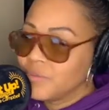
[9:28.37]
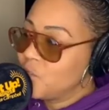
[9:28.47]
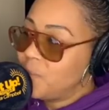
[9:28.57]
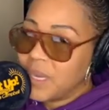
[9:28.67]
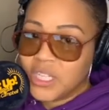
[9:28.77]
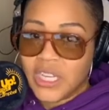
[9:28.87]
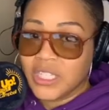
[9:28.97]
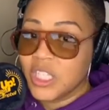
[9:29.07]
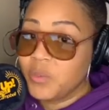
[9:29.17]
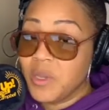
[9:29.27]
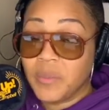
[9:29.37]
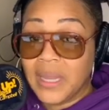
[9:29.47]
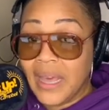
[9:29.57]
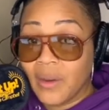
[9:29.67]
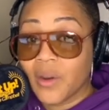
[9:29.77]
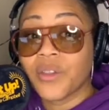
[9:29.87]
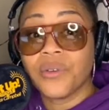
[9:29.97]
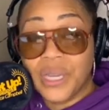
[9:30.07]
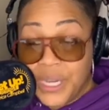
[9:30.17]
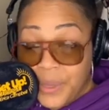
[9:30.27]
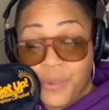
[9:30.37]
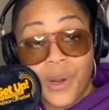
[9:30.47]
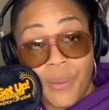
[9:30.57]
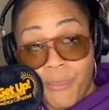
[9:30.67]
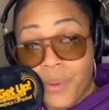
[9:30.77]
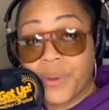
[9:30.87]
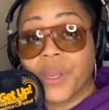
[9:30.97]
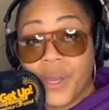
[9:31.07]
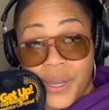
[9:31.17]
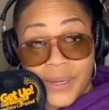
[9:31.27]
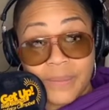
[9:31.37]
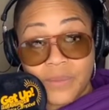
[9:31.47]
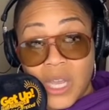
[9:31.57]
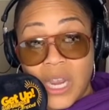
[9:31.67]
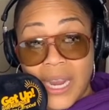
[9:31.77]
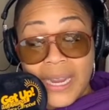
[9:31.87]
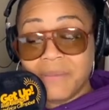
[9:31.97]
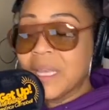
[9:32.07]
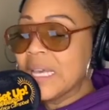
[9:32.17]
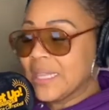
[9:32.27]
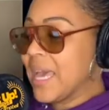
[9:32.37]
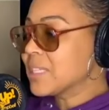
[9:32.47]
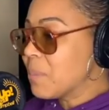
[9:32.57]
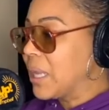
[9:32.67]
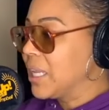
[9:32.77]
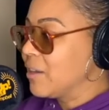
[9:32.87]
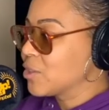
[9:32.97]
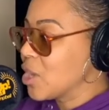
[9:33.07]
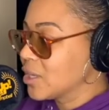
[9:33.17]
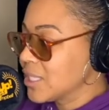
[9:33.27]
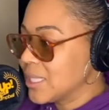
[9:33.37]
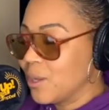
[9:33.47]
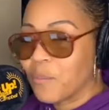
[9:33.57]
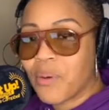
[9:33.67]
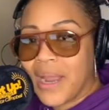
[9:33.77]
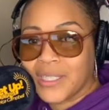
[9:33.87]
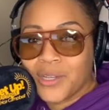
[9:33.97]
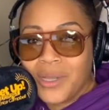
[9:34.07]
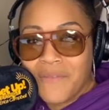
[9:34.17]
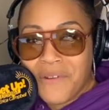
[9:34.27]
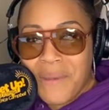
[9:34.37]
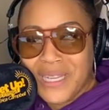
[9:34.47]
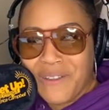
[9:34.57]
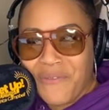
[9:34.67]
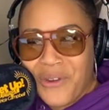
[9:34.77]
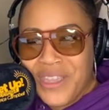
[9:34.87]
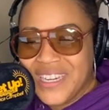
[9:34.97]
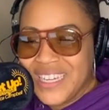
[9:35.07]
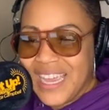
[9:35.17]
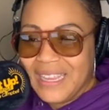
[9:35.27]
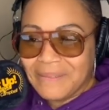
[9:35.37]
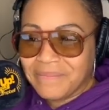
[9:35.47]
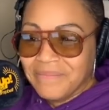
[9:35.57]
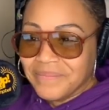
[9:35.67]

You better check these people out or you'll end up with a broken heart. All right. That's my love talk. Just a little practical information for you today.